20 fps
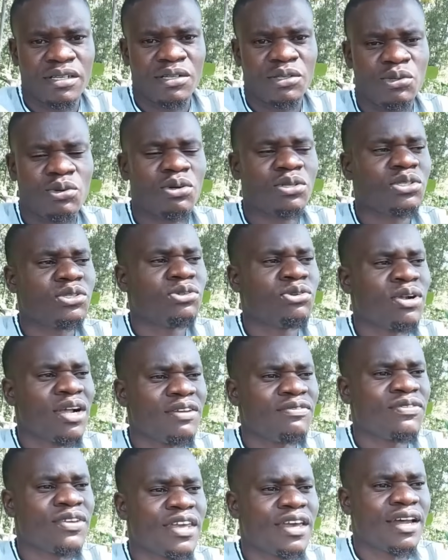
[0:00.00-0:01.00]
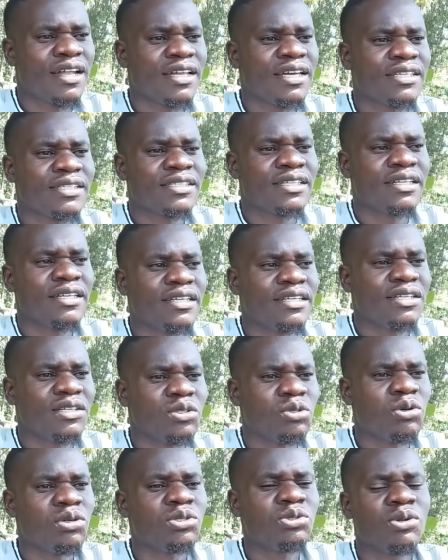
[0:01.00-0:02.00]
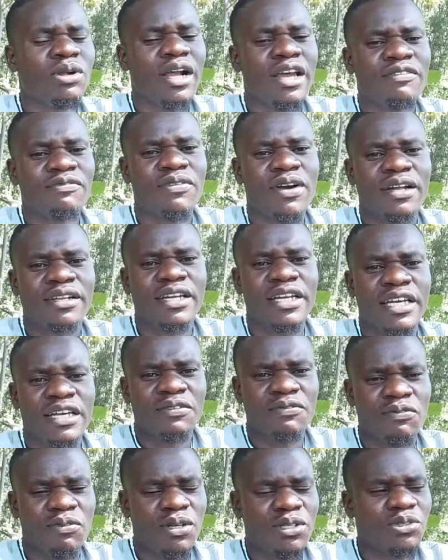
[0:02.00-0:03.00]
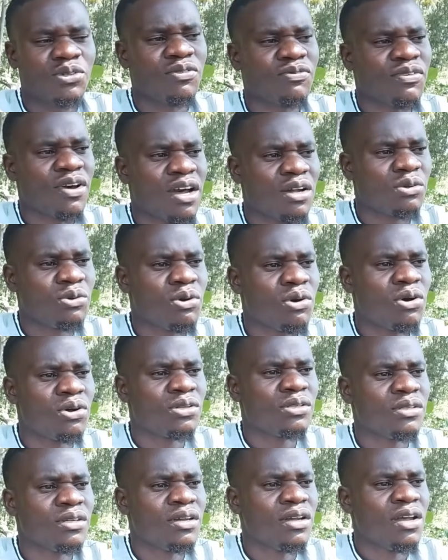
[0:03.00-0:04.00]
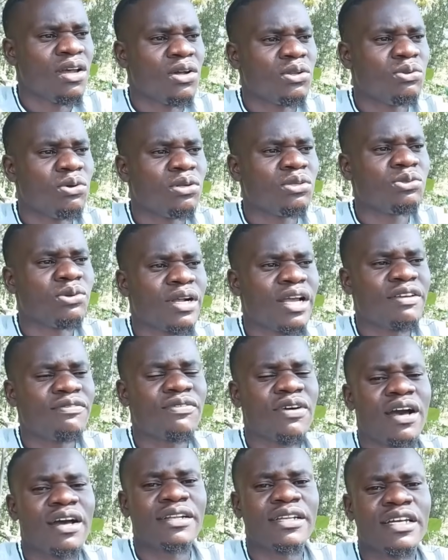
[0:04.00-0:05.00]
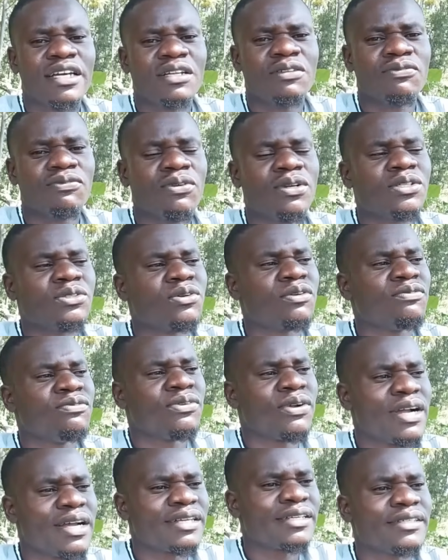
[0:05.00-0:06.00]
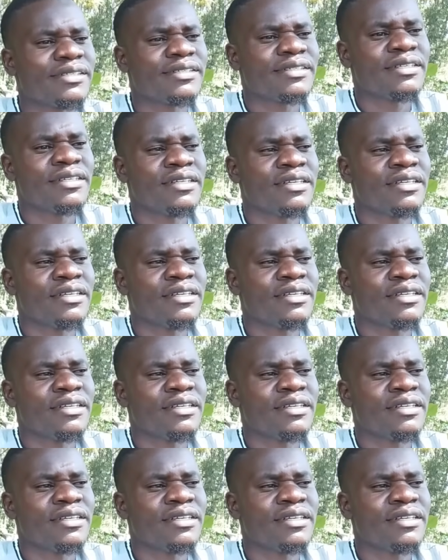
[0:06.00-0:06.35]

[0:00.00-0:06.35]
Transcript: Don't drive carelessly. Don't drive under influence of alcohol. Don't drive under influence of drugs.